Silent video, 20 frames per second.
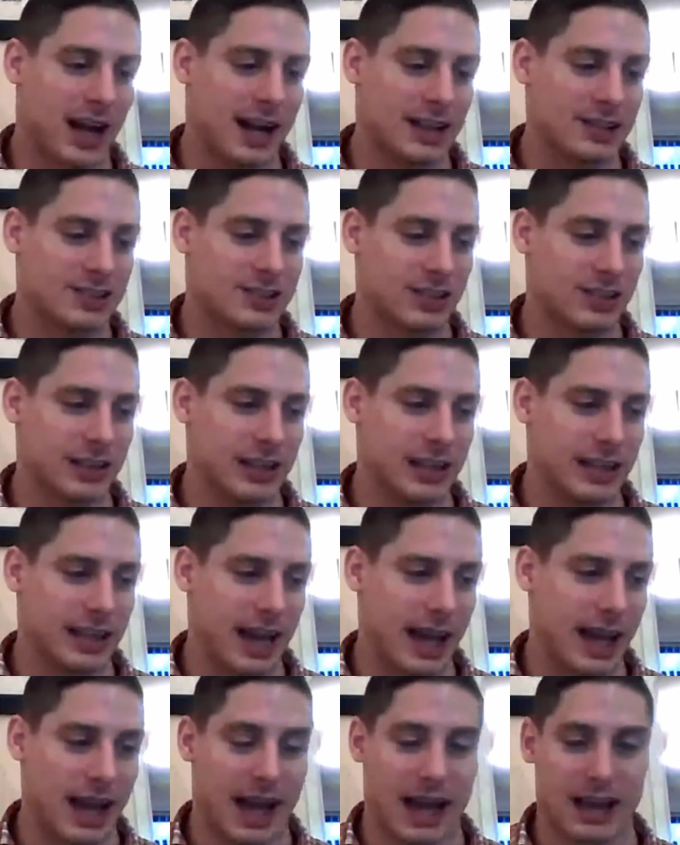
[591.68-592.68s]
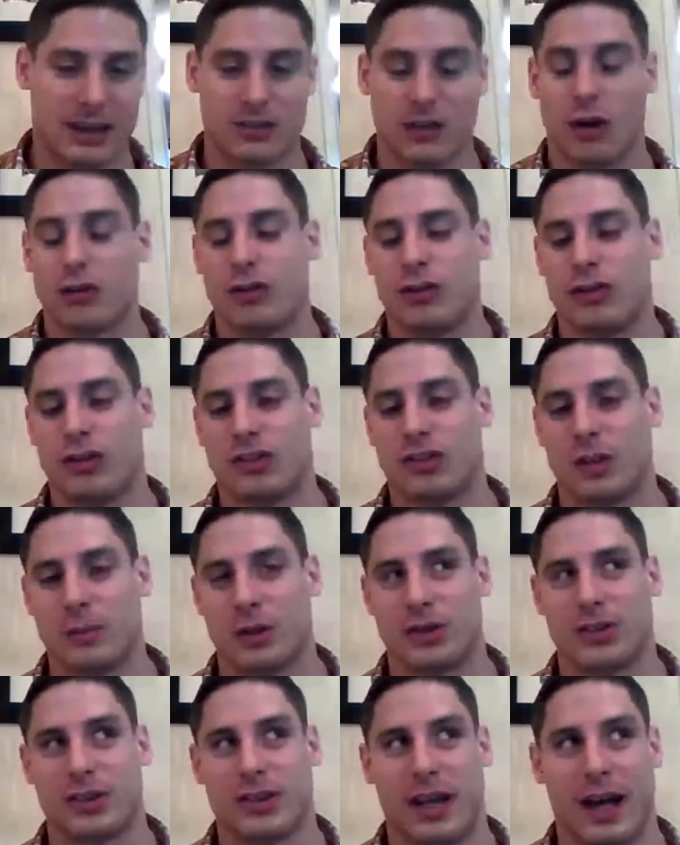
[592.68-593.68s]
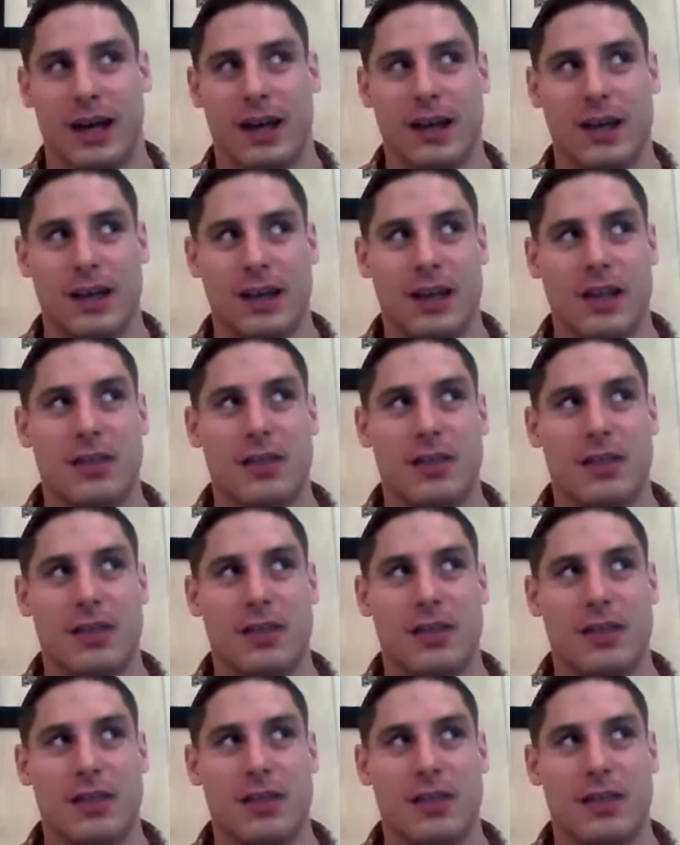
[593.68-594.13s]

actually is not too dissimilar to that.